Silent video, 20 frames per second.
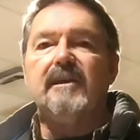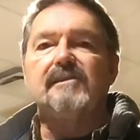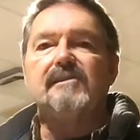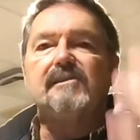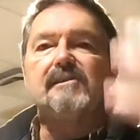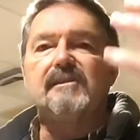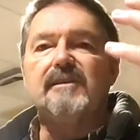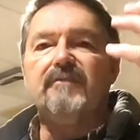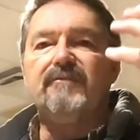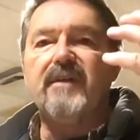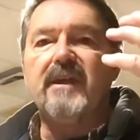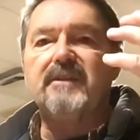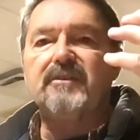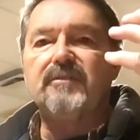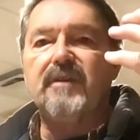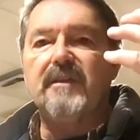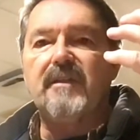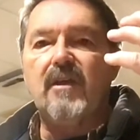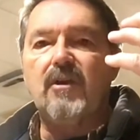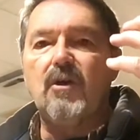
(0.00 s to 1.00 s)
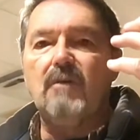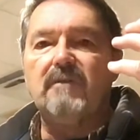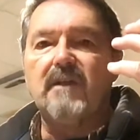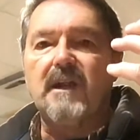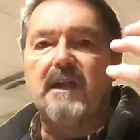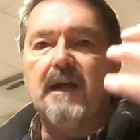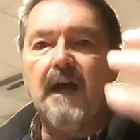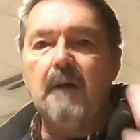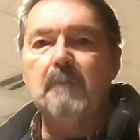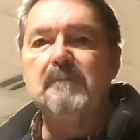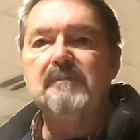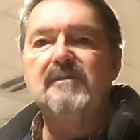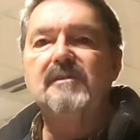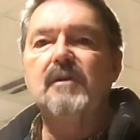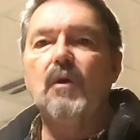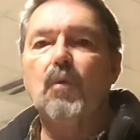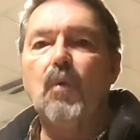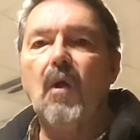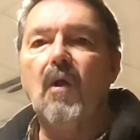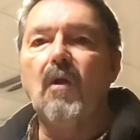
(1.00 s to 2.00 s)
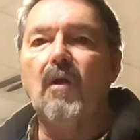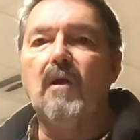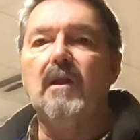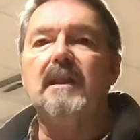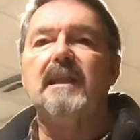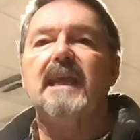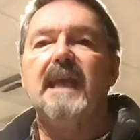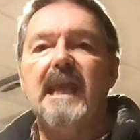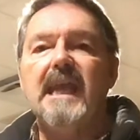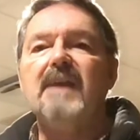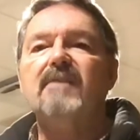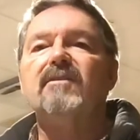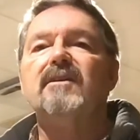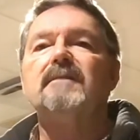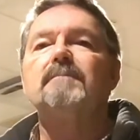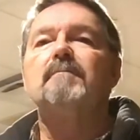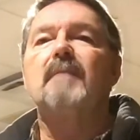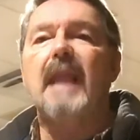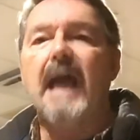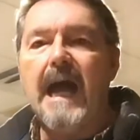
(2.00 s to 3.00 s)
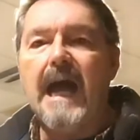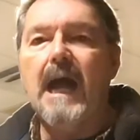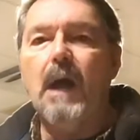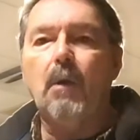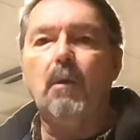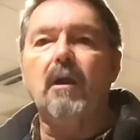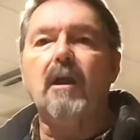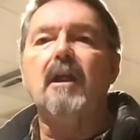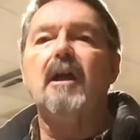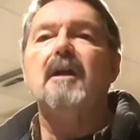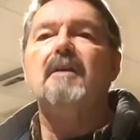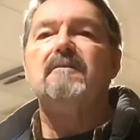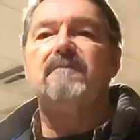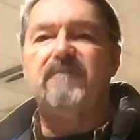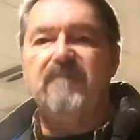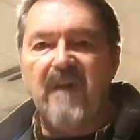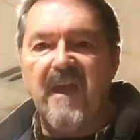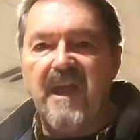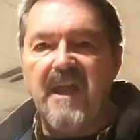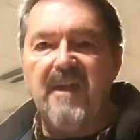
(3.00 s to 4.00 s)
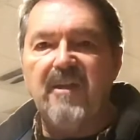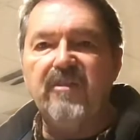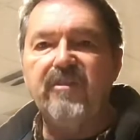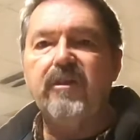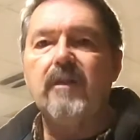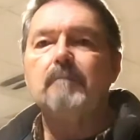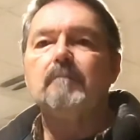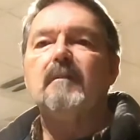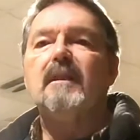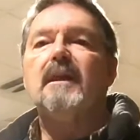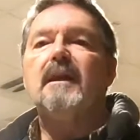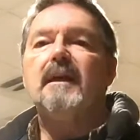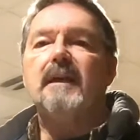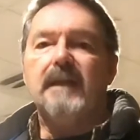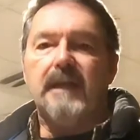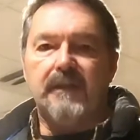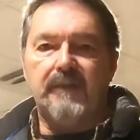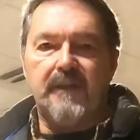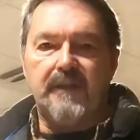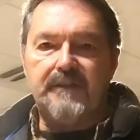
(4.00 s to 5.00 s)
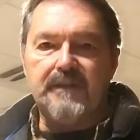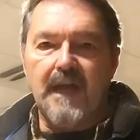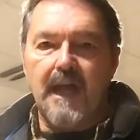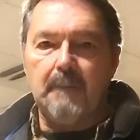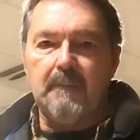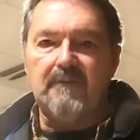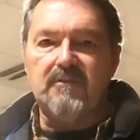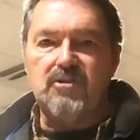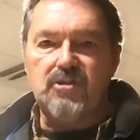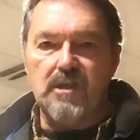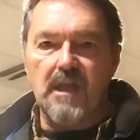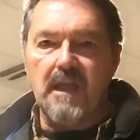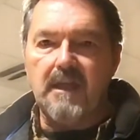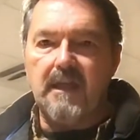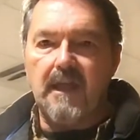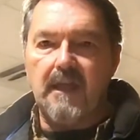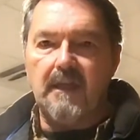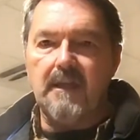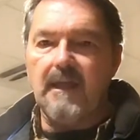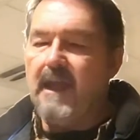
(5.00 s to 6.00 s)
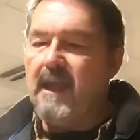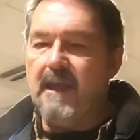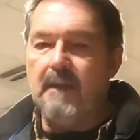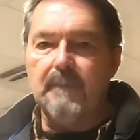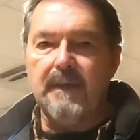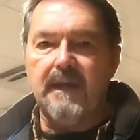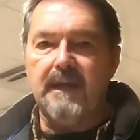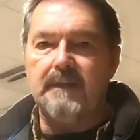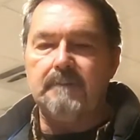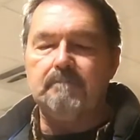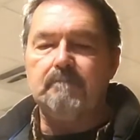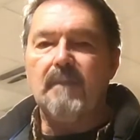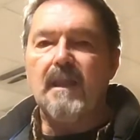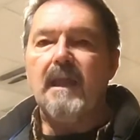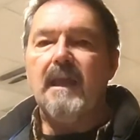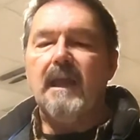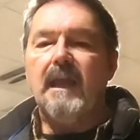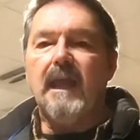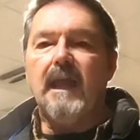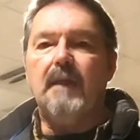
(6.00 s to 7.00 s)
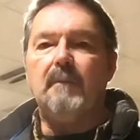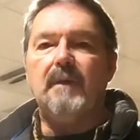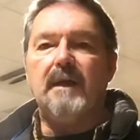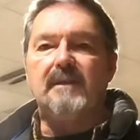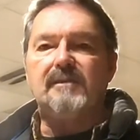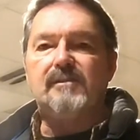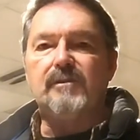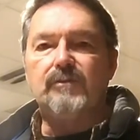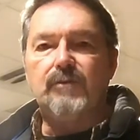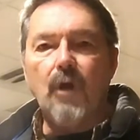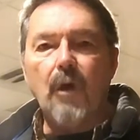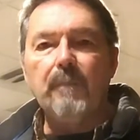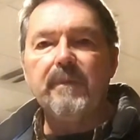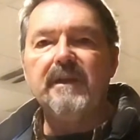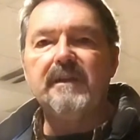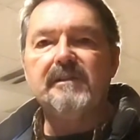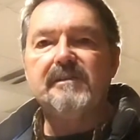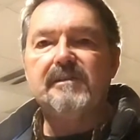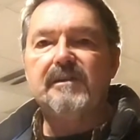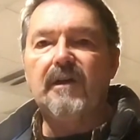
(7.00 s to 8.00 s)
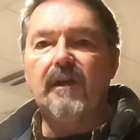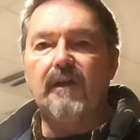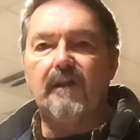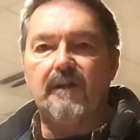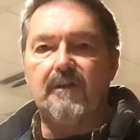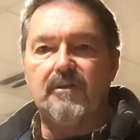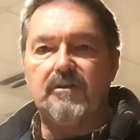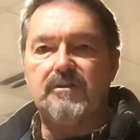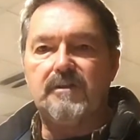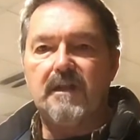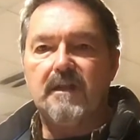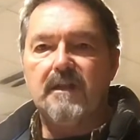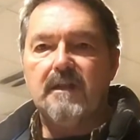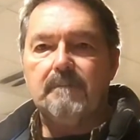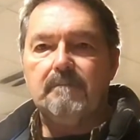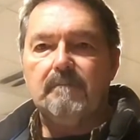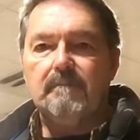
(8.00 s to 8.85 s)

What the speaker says: This is the victory that overcomes the world, even our faith in the time of shaking, amen, amen. So don't be discouraged.